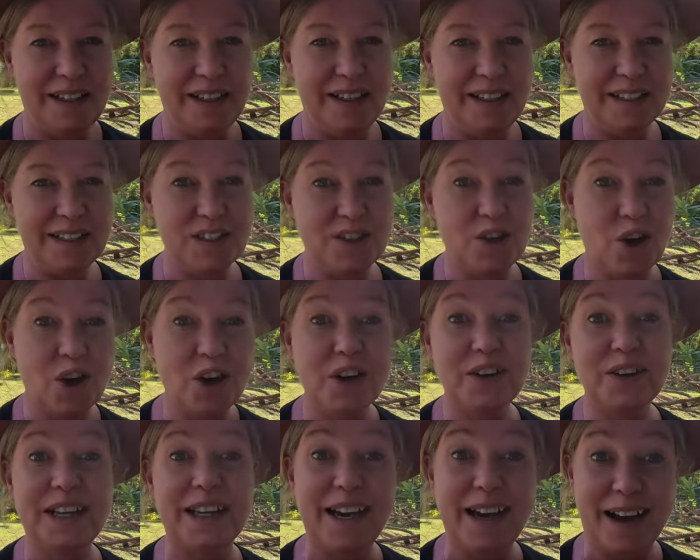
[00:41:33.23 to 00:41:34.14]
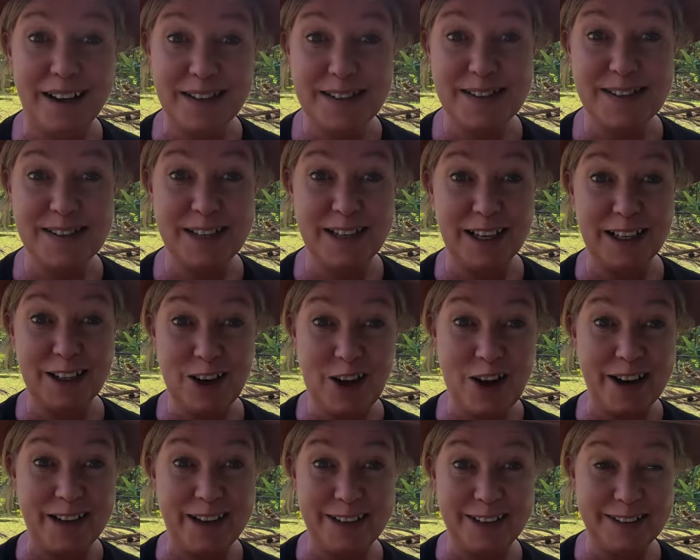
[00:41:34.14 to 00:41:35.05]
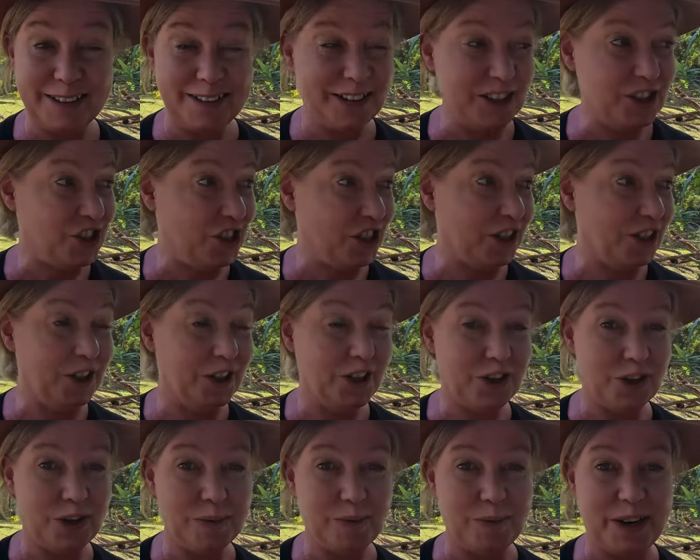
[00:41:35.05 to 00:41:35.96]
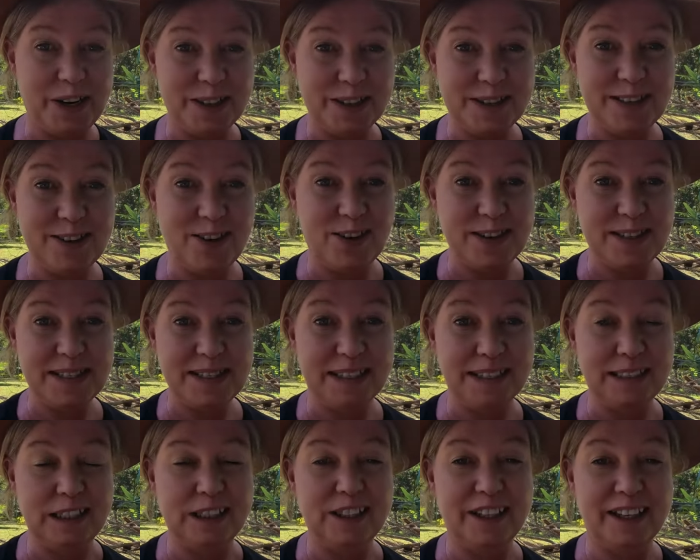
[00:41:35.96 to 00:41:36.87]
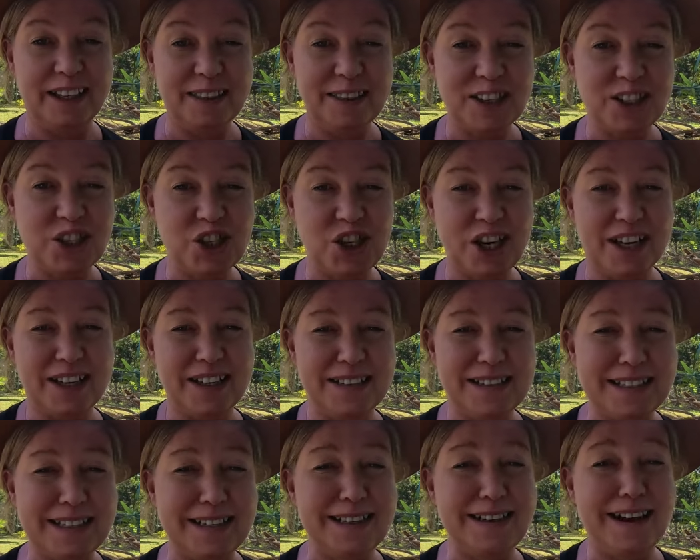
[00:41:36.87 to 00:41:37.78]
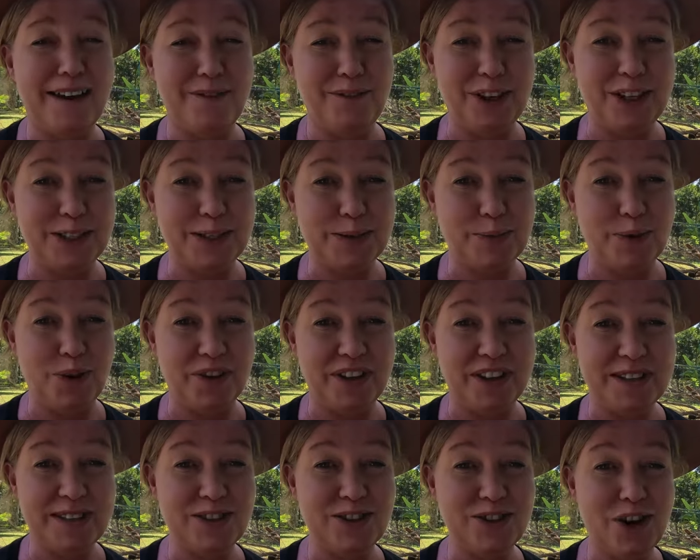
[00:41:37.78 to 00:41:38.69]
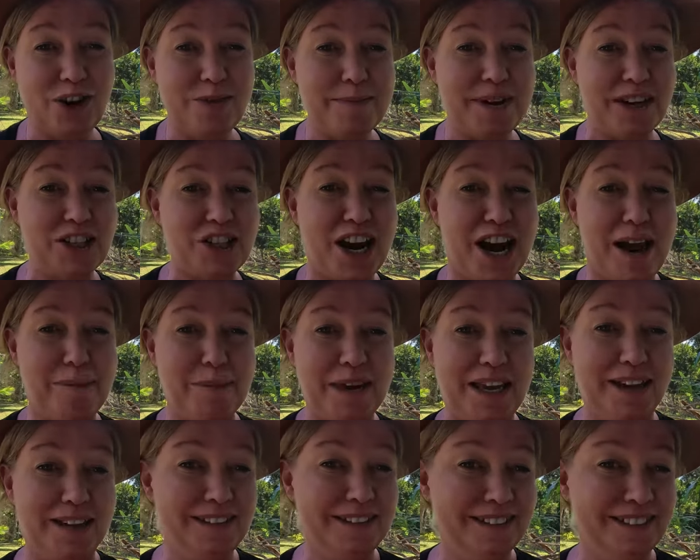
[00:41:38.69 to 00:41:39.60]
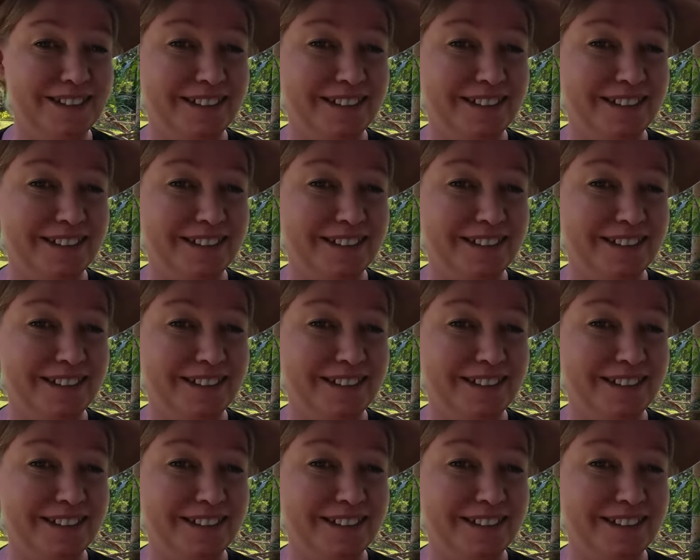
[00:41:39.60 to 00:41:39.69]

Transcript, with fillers: It's not only us that like the chicken coop when it's nice and clean, the chickens love it as well. They're so much happier.